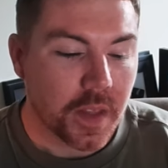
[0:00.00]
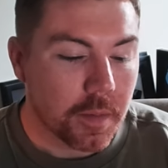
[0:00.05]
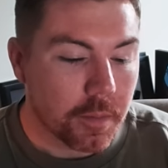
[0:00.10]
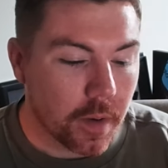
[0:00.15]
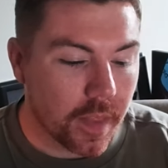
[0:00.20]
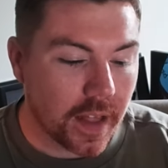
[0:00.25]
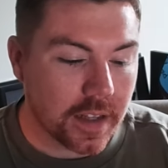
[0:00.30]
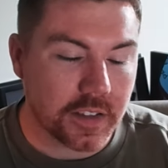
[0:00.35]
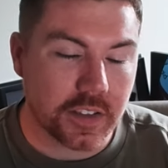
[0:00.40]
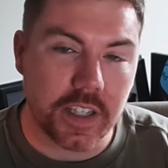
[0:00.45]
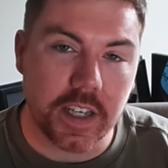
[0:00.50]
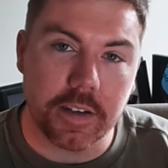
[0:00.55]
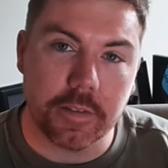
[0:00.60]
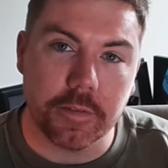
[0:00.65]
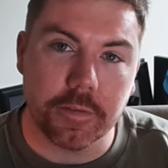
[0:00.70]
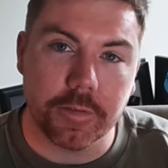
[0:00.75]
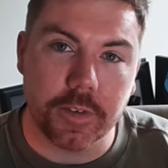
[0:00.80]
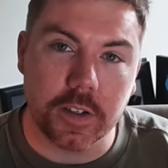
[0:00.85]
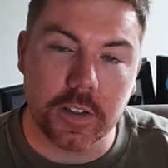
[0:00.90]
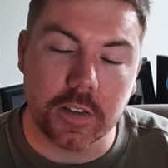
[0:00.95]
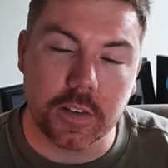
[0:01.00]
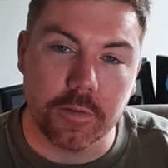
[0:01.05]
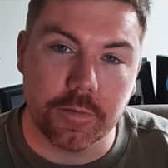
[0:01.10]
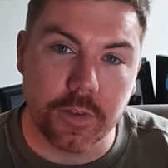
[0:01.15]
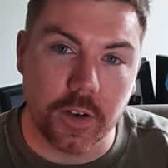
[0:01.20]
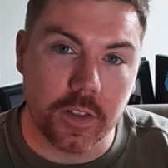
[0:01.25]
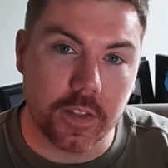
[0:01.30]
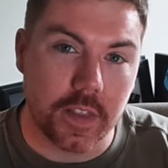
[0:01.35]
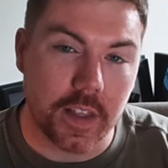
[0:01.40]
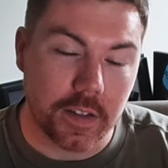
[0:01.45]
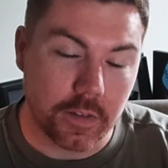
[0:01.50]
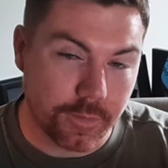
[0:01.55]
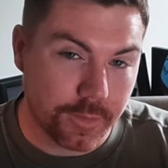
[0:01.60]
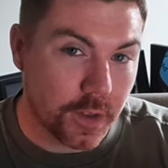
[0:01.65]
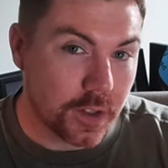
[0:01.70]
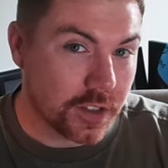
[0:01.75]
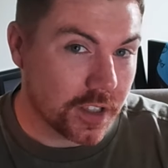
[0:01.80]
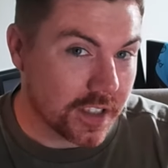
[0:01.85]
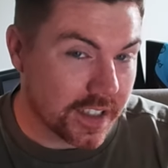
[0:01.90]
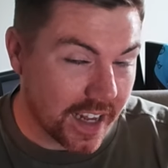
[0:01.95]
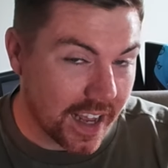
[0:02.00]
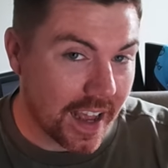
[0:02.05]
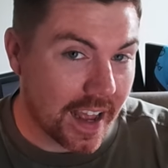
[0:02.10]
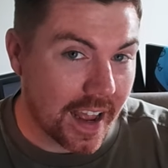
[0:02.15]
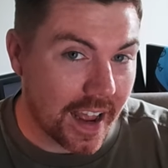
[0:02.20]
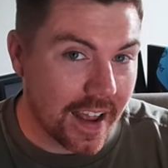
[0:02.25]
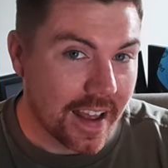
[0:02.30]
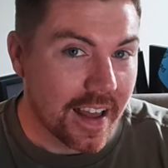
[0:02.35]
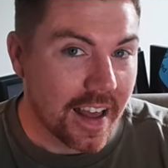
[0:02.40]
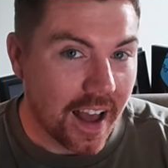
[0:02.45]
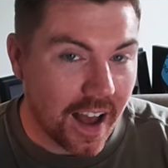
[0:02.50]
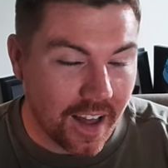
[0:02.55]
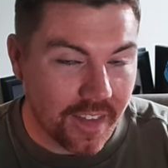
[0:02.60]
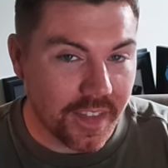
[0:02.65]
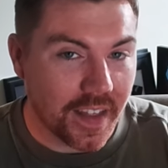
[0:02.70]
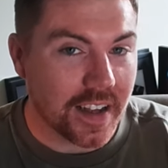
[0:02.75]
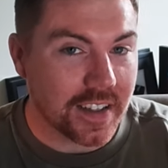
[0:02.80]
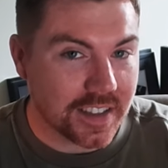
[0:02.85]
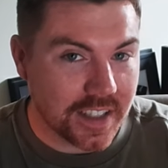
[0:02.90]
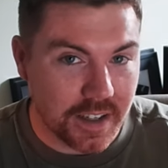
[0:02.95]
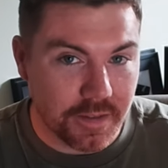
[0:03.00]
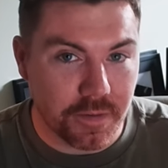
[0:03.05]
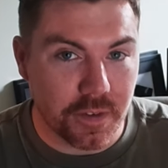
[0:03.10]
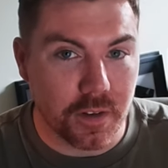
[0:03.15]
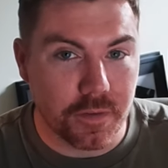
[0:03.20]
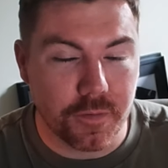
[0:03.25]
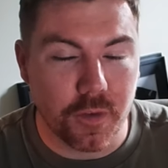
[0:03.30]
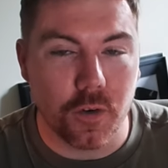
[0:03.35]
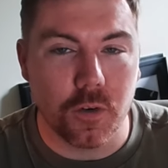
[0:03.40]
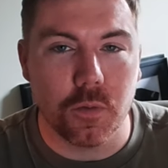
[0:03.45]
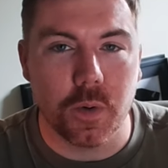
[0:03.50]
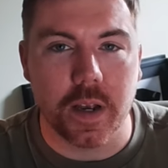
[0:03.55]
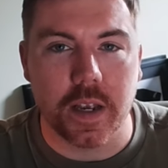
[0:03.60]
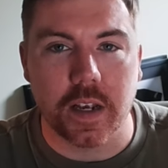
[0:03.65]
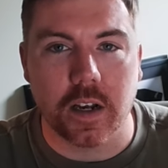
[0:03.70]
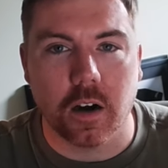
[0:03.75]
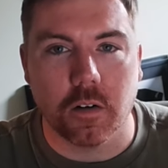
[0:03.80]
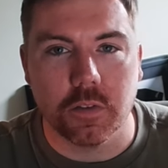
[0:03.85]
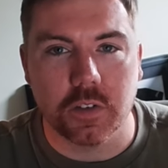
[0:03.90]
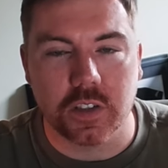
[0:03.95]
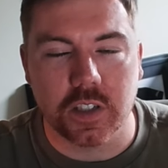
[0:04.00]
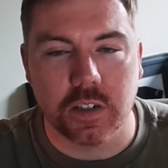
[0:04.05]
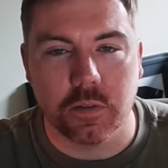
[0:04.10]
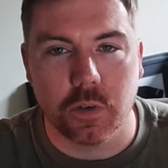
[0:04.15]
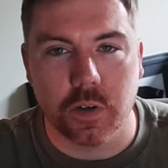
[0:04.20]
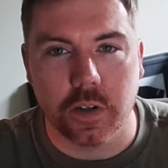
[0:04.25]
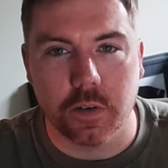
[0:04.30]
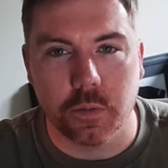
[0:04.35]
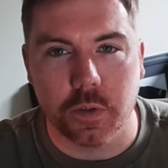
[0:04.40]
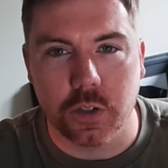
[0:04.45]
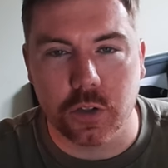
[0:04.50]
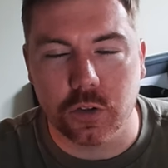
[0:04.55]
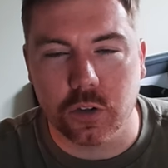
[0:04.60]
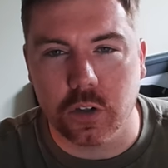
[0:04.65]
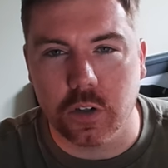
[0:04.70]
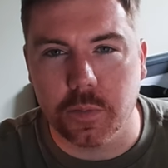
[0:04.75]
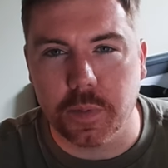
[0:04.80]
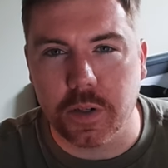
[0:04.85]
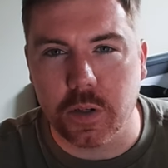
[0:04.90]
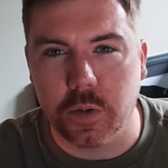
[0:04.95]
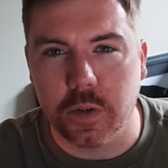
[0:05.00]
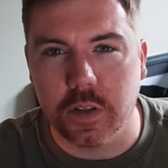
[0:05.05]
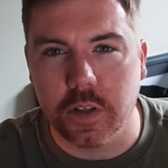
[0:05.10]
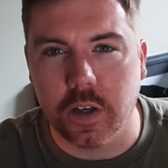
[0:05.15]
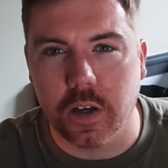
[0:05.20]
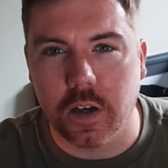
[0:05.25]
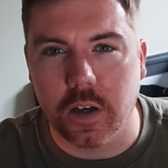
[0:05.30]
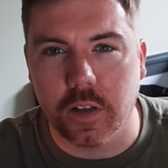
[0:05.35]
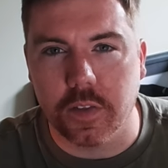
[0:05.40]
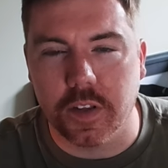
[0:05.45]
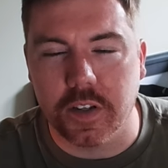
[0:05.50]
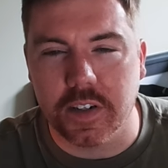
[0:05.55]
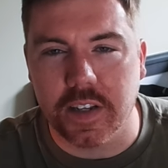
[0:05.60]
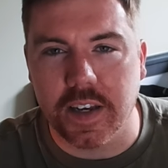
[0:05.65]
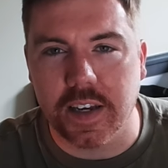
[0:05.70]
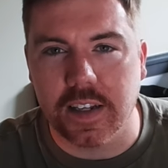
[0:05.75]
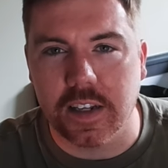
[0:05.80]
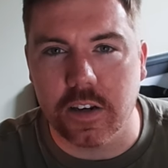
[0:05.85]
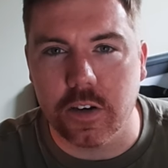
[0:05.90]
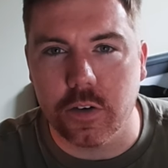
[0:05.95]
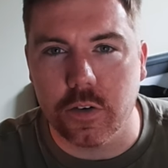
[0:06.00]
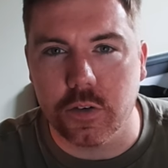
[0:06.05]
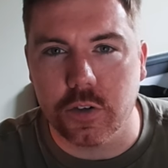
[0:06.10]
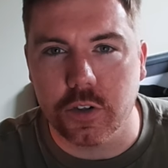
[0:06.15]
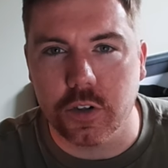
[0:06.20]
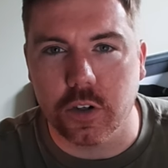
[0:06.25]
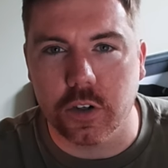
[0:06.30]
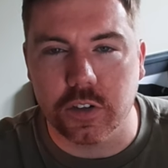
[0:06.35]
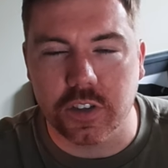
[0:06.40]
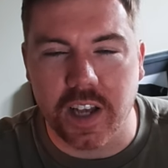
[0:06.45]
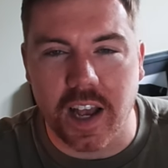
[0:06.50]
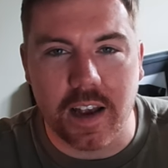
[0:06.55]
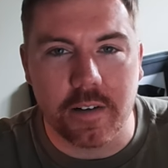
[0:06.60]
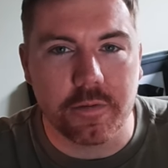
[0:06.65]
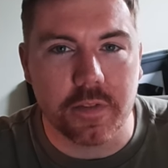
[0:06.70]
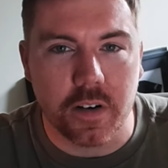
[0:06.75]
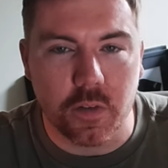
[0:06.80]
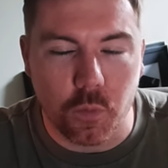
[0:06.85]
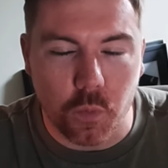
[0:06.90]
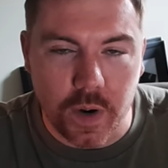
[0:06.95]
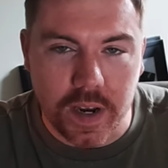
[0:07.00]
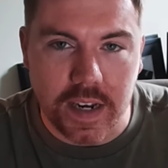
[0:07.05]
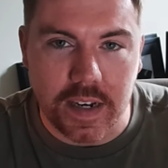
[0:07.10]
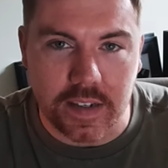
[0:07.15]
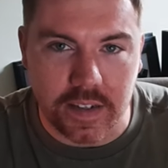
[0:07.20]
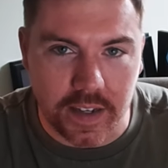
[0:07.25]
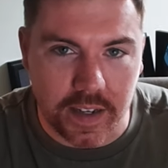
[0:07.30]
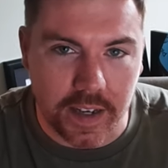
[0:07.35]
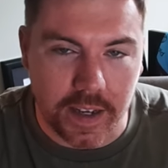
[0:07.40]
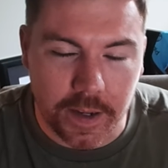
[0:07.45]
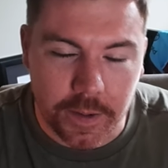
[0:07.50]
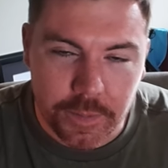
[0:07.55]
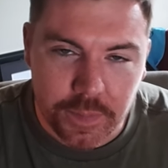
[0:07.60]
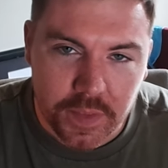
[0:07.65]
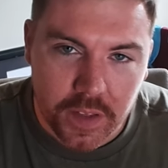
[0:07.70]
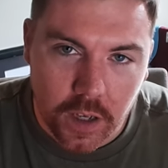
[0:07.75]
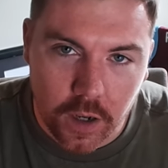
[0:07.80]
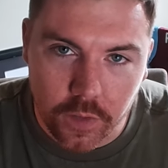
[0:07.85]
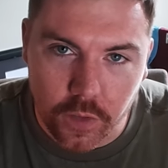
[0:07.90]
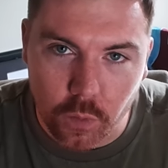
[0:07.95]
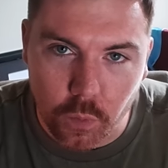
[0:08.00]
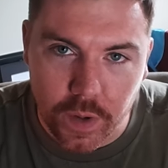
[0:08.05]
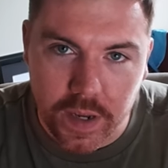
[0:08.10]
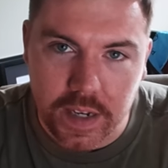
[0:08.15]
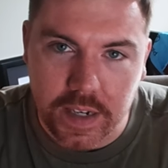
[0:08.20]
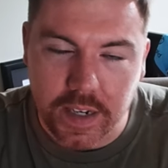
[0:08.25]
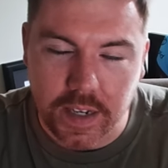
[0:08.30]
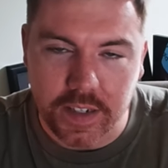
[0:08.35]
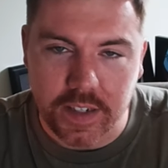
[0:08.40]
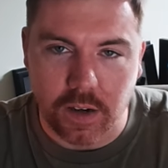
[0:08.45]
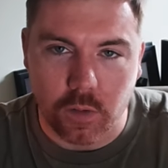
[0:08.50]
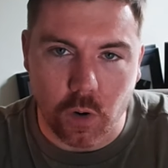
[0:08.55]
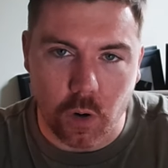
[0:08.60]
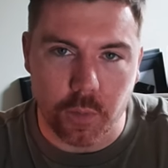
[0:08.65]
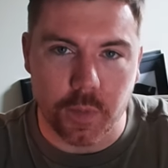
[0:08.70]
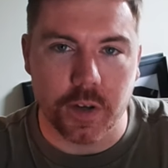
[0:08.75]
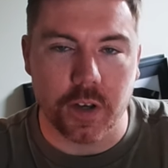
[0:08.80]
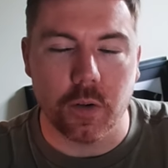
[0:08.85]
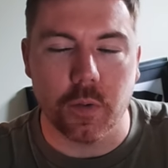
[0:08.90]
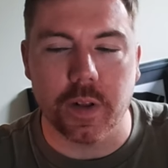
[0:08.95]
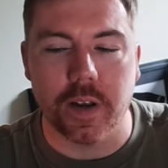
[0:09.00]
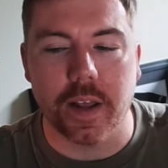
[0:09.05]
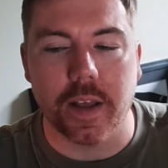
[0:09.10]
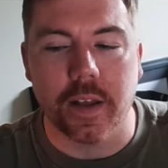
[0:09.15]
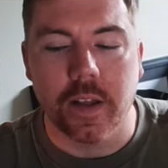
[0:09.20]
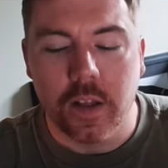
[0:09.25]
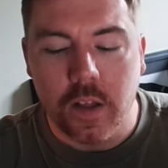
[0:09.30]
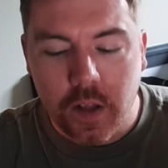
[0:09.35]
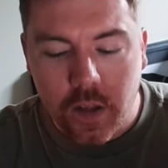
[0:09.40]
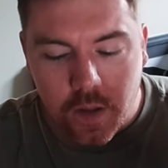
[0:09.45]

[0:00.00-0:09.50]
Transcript: But that's it for today, and that's it for the full week. Obviously, we're just going to be doing the daily news shows every weekday. At the weekend, I won't be doing it.